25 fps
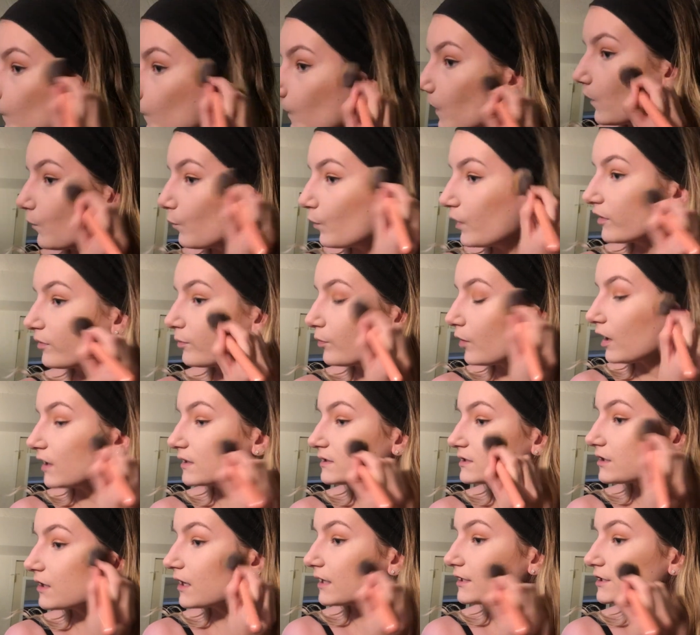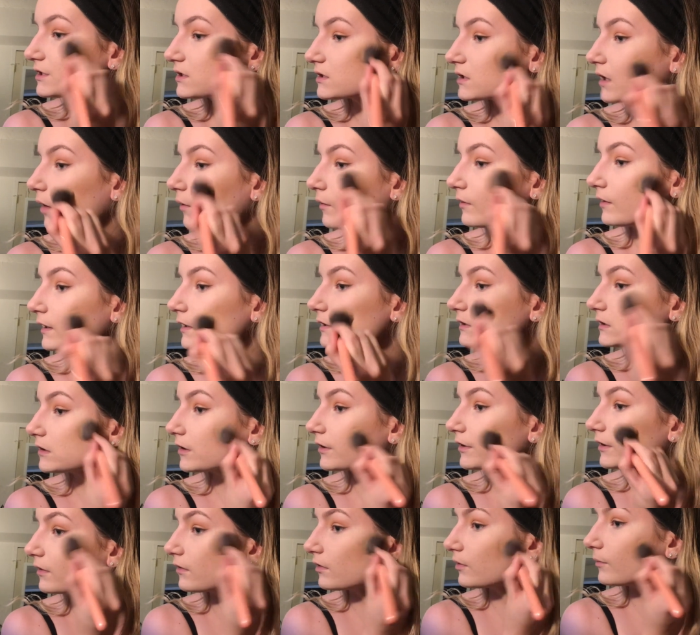And with bronzer, I just go in like a
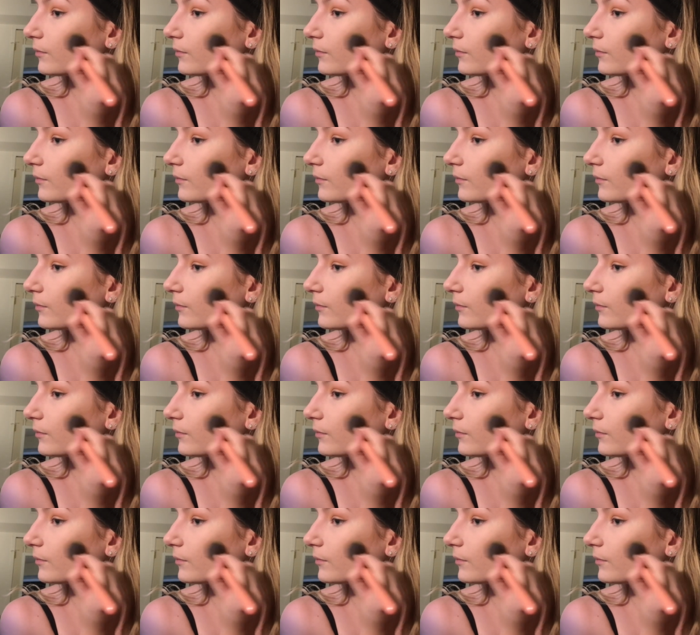circular